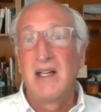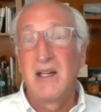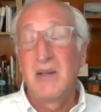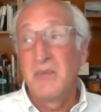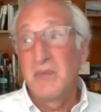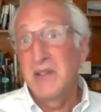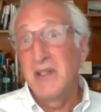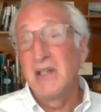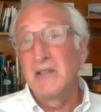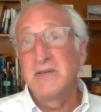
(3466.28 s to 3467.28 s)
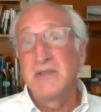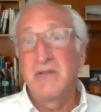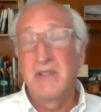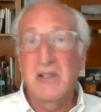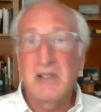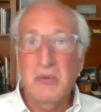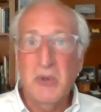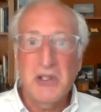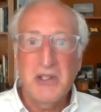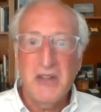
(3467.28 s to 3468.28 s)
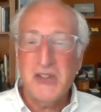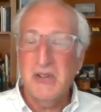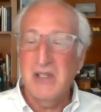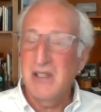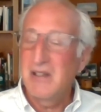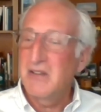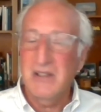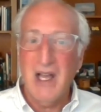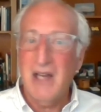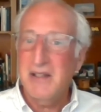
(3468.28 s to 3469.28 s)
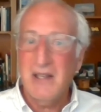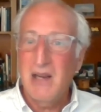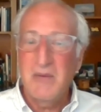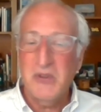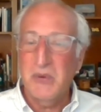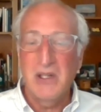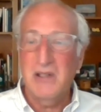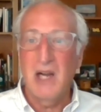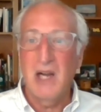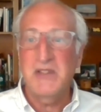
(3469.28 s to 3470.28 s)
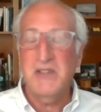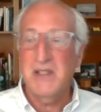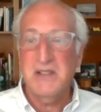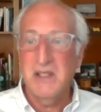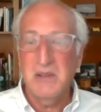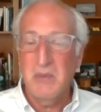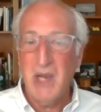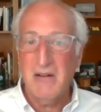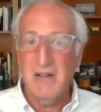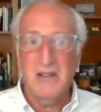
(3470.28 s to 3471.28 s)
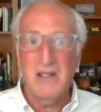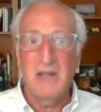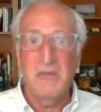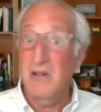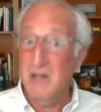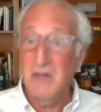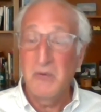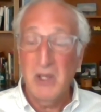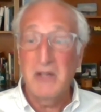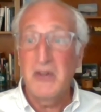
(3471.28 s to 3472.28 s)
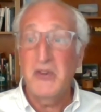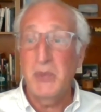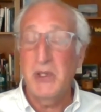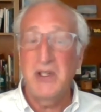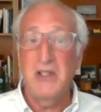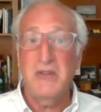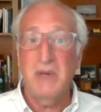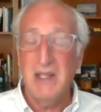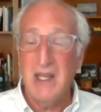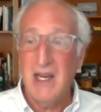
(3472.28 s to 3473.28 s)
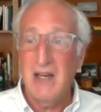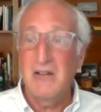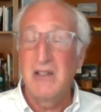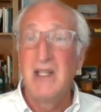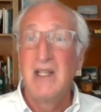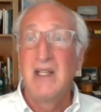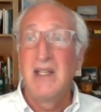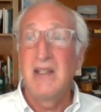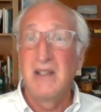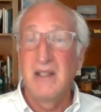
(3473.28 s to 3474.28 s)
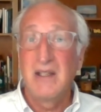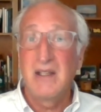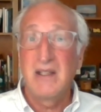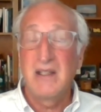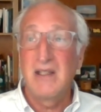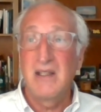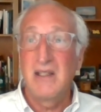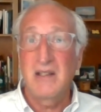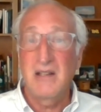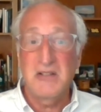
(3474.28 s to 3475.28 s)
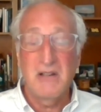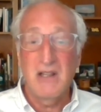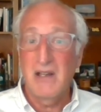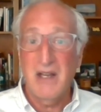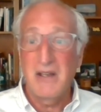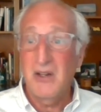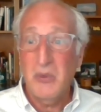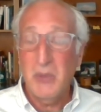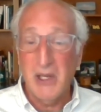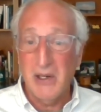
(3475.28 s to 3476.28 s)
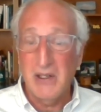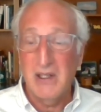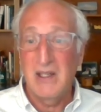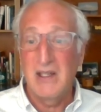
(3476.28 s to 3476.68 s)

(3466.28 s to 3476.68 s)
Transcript: But if you look at world history, there's a lot of times where common sense didn't matter, and we're in one of those periods right now in a country that ought to know better.